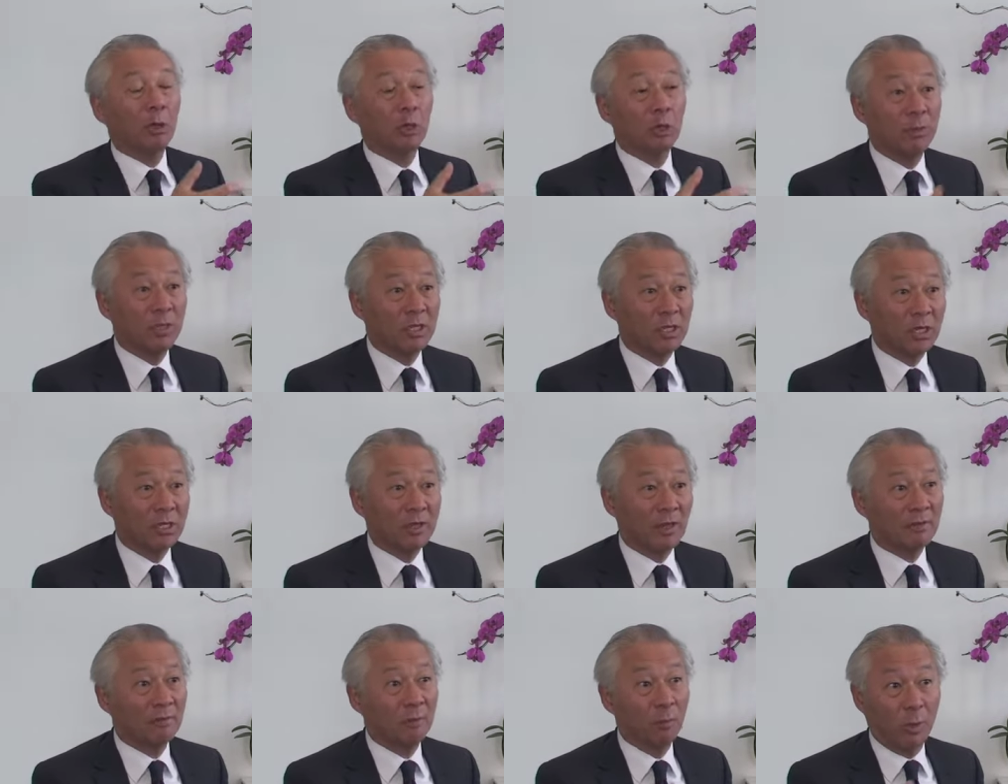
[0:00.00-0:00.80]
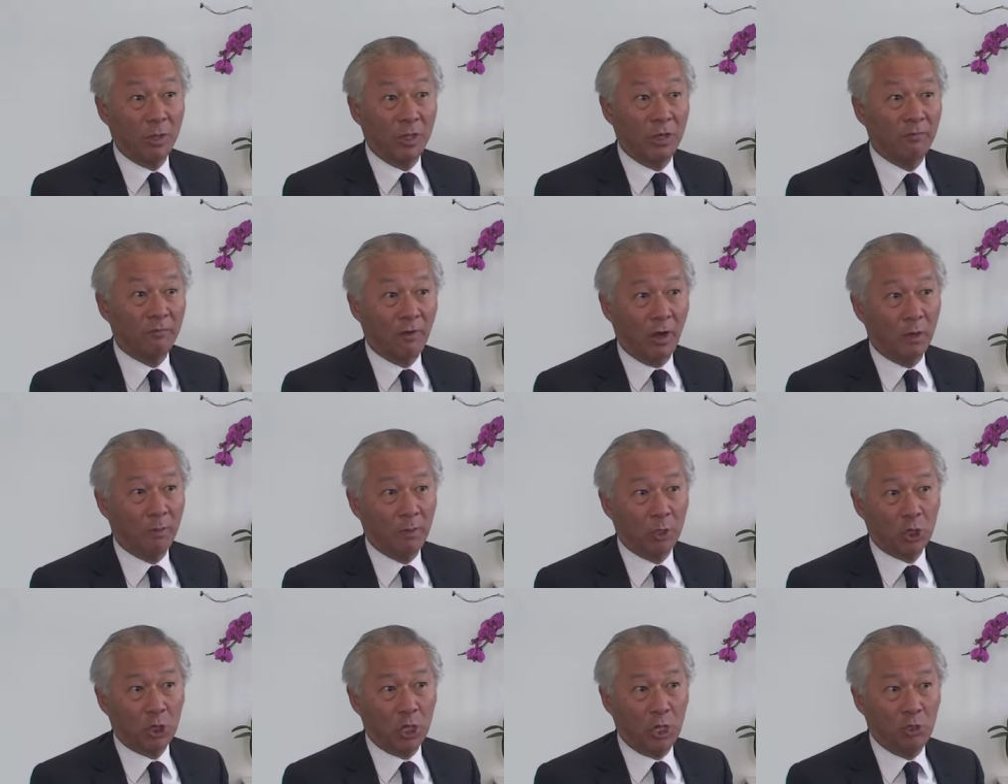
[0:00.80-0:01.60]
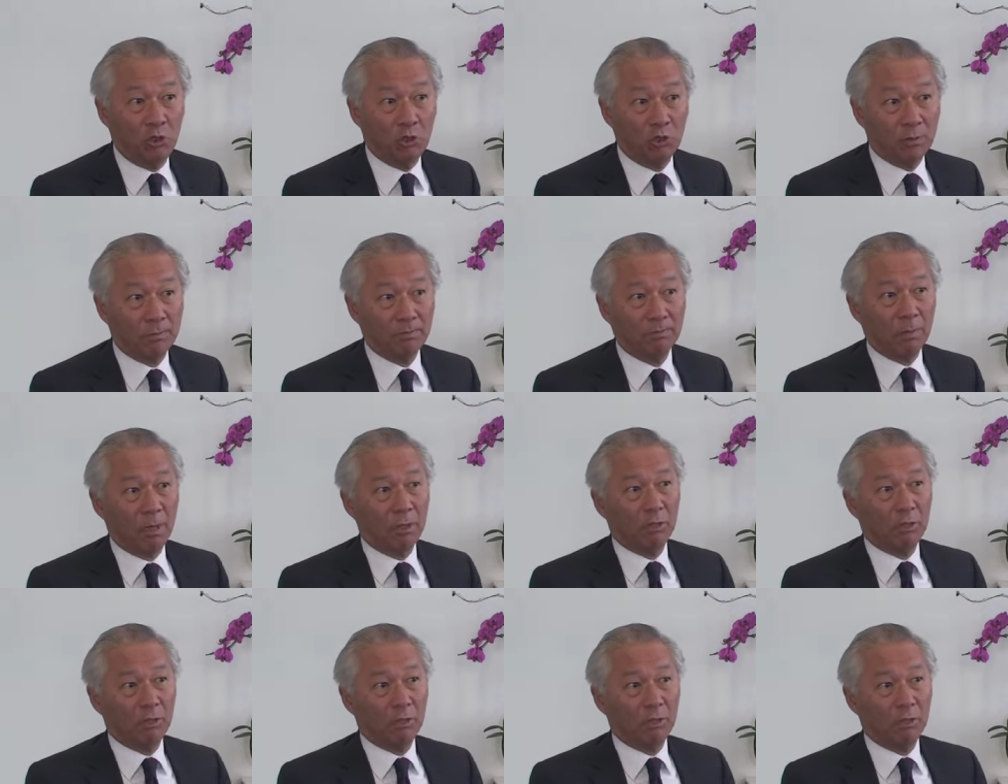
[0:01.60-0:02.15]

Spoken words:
to be successful when the environment changes.